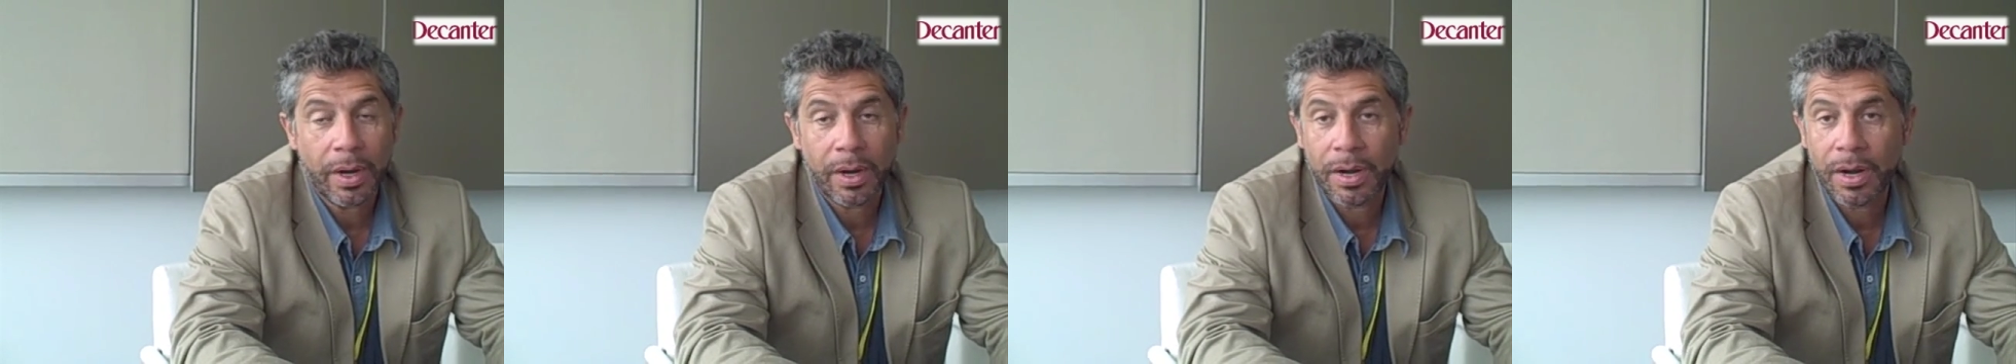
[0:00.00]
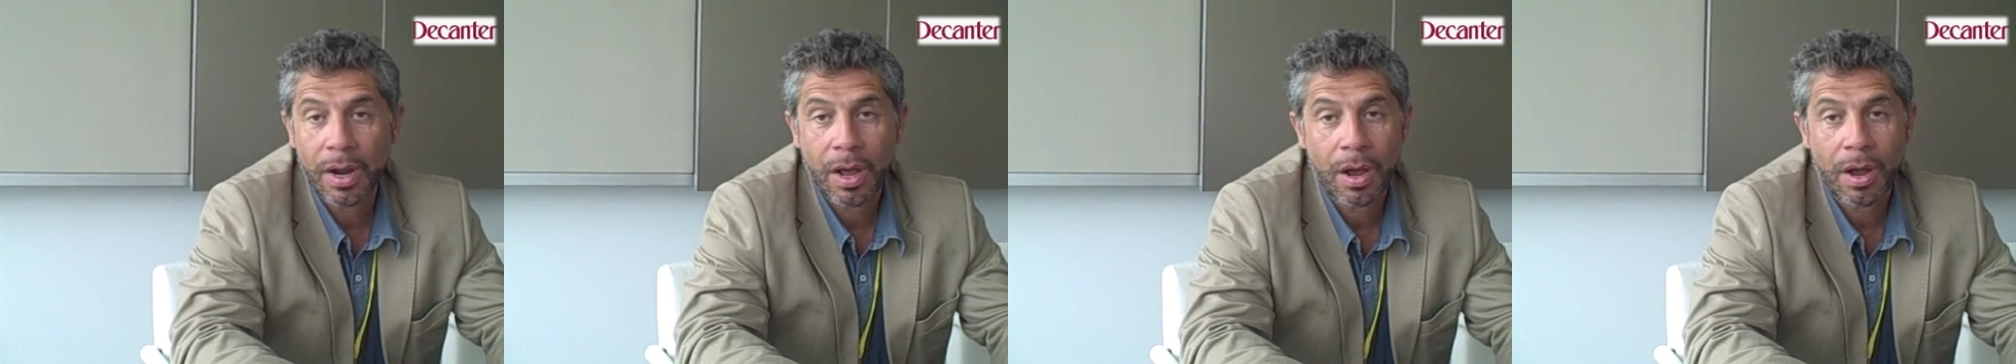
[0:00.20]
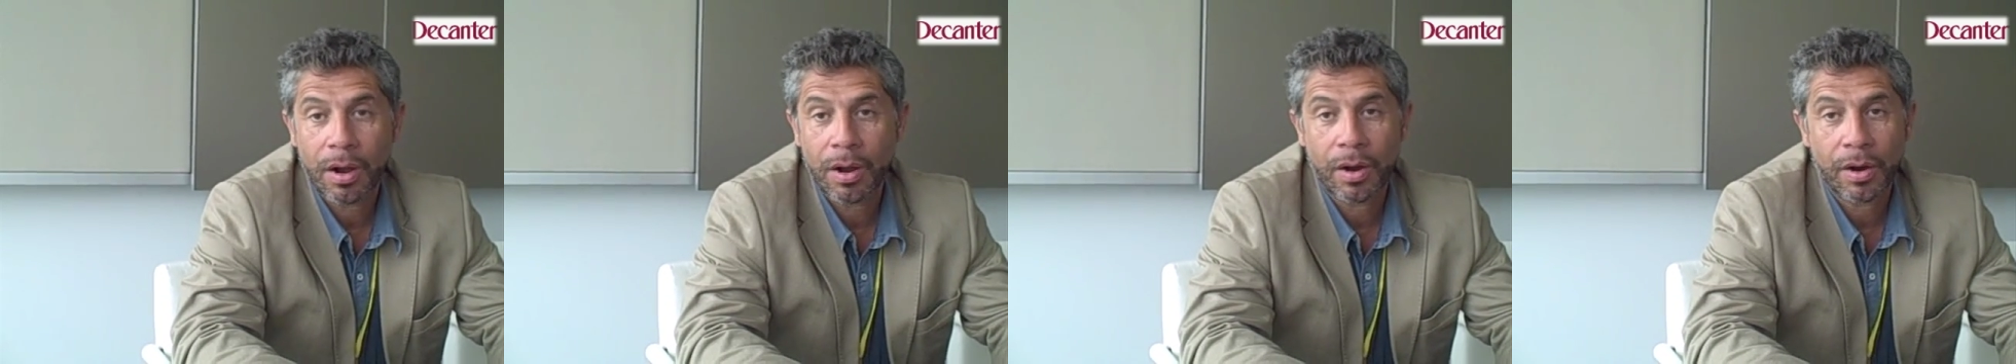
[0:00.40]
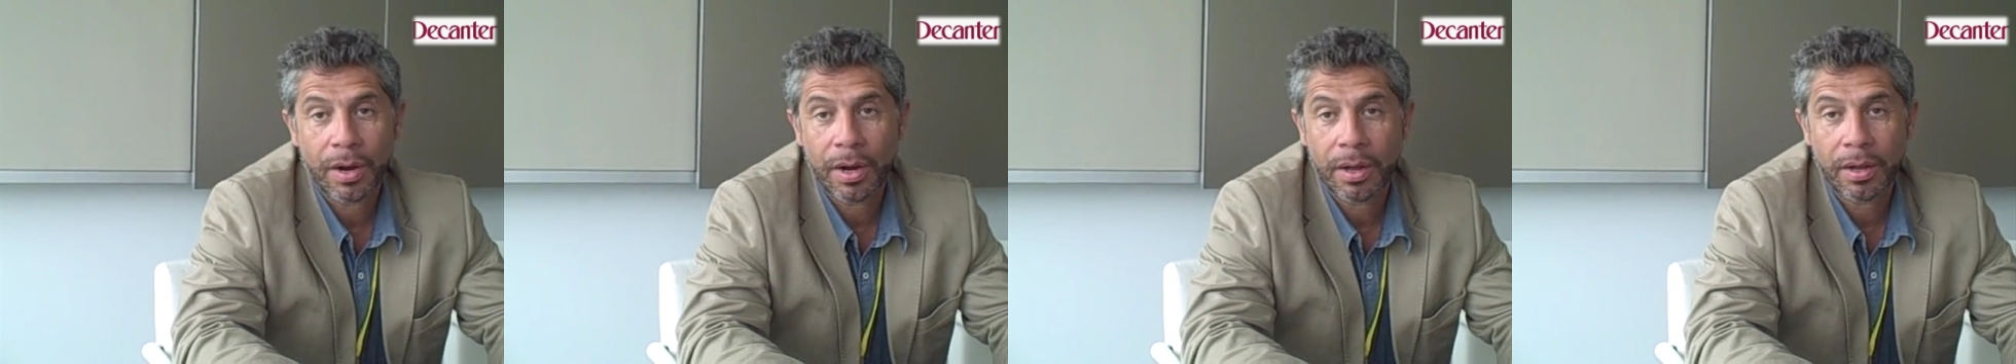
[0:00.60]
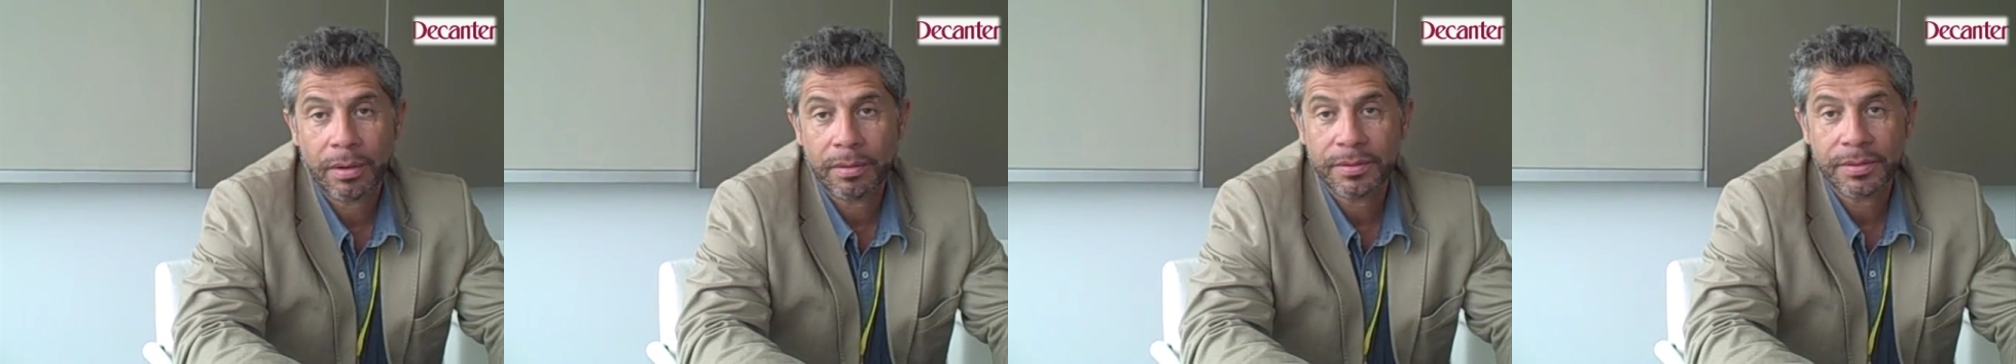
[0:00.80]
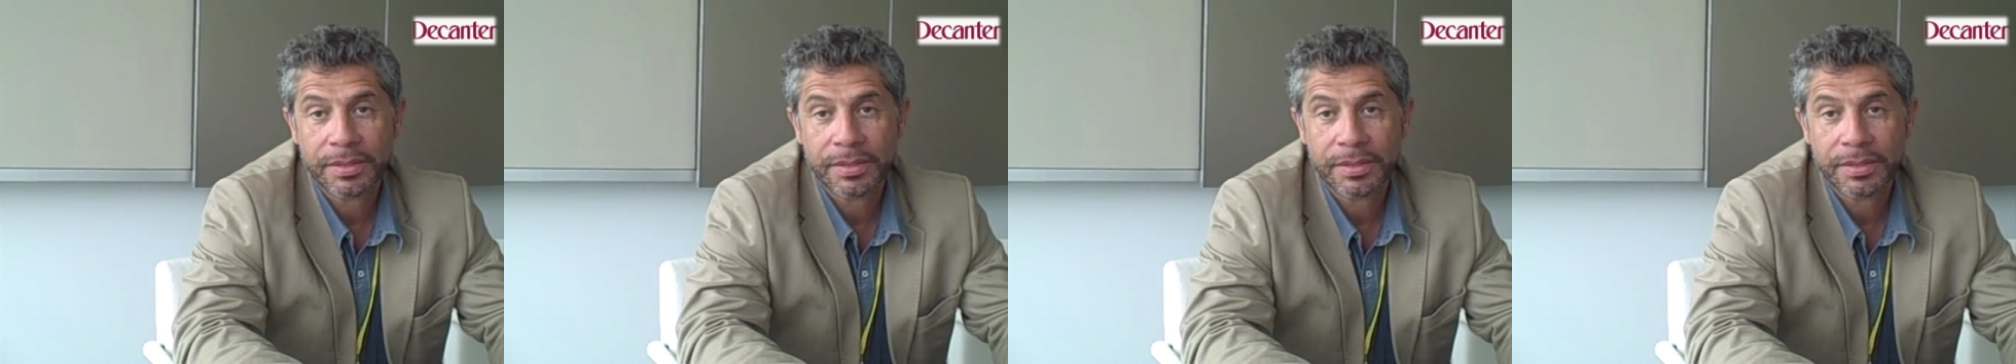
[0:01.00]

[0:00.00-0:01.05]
are not gonna